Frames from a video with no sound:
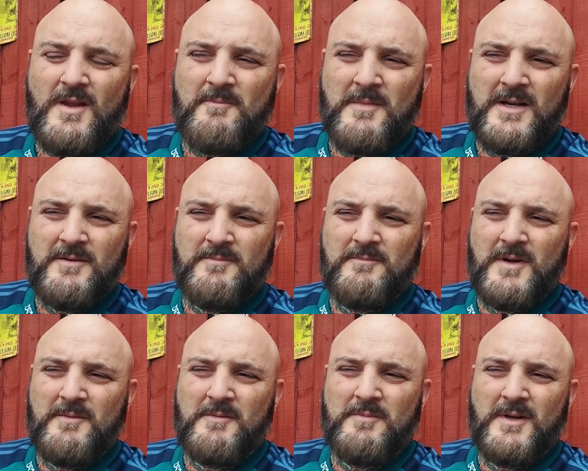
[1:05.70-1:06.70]

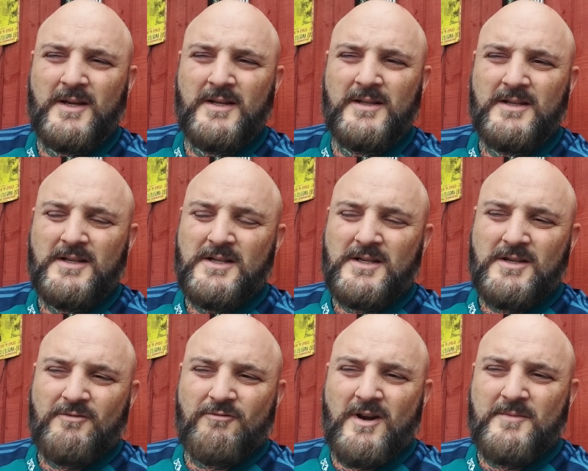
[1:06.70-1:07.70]
Maybe play
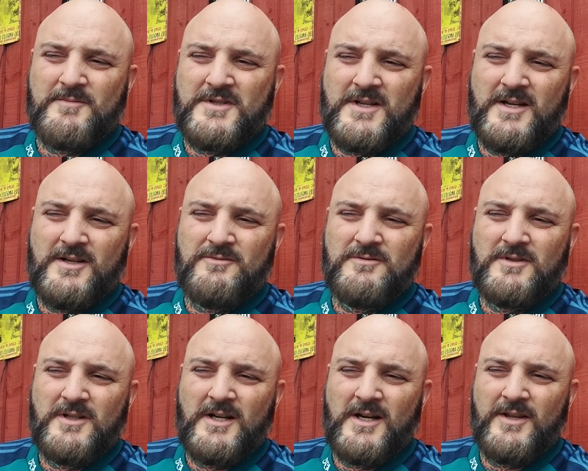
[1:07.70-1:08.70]
Ramsdale
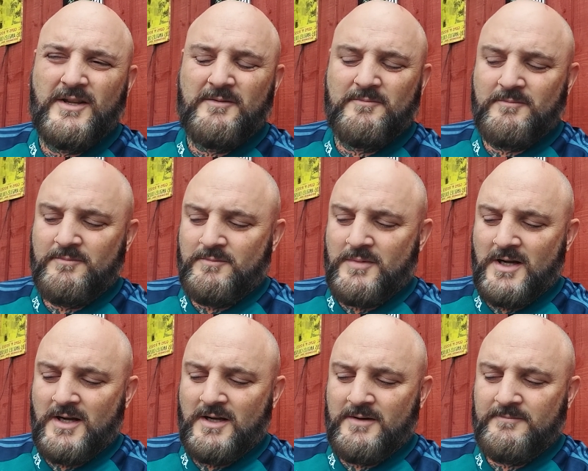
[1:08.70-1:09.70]
and then
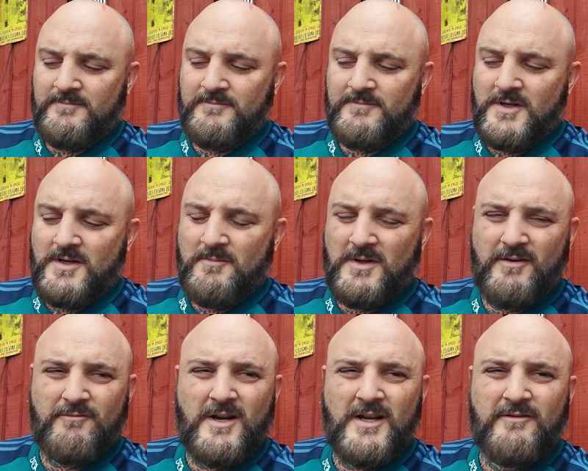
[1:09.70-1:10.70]
play
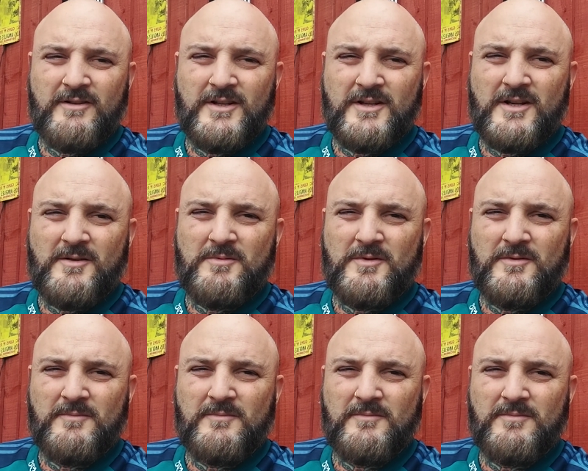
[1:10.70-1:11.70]
Raya in the cup
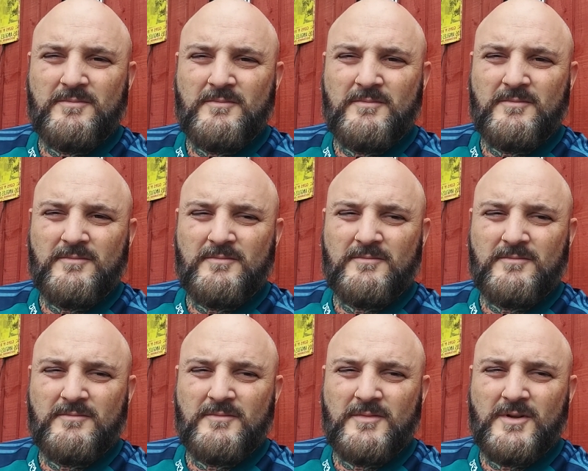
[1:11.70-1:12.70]
on
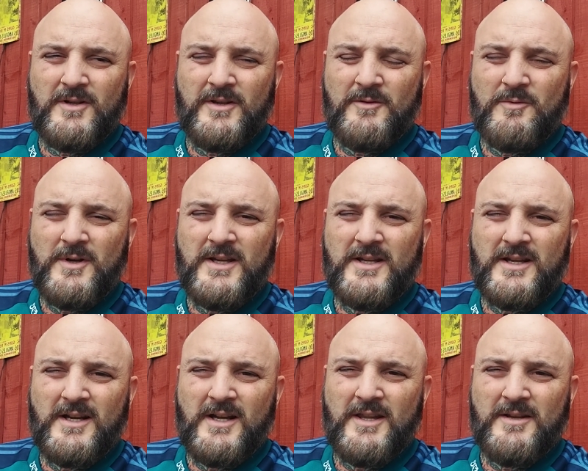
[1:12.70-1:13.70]
in the
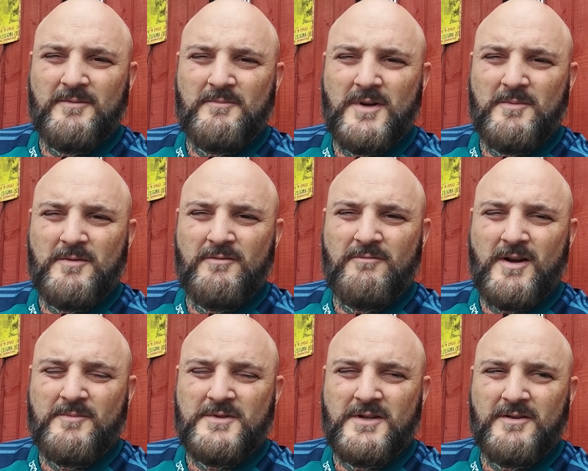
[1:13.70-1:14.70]
week, and then maybe
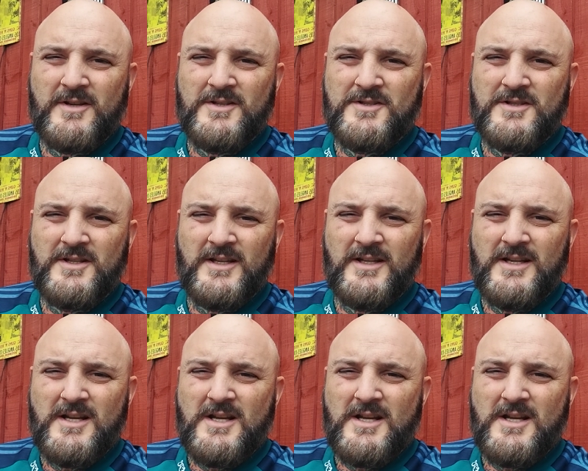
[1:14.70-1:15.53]
Ramsdale against City.